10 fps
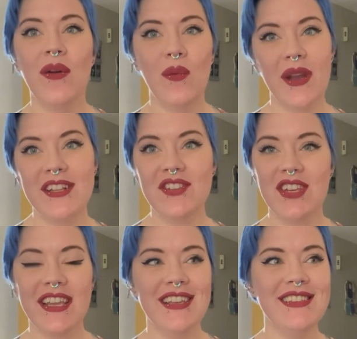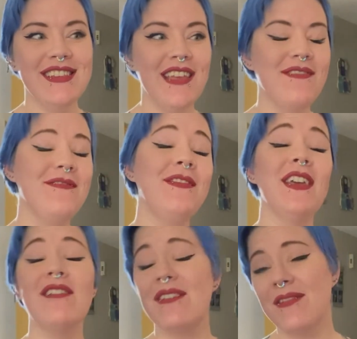which is a
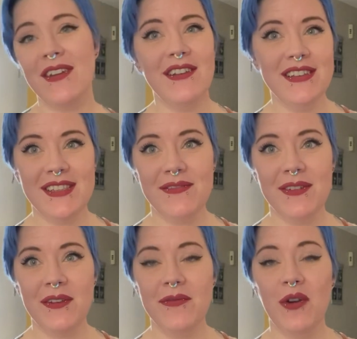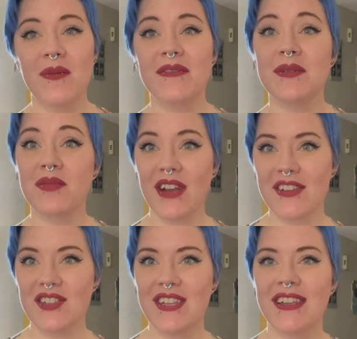very, very severe form of
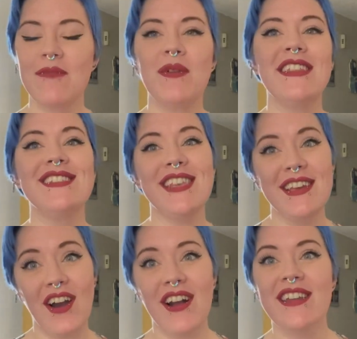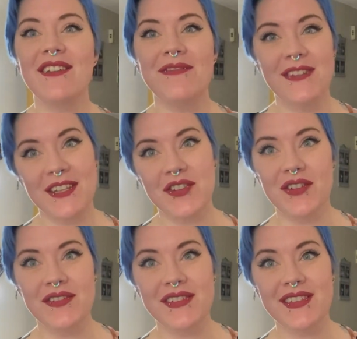depression with psychotic
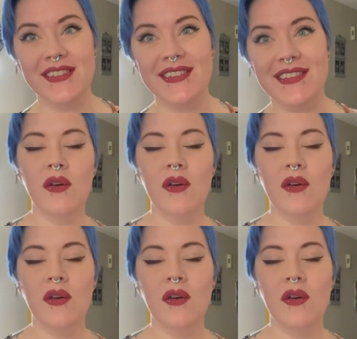features.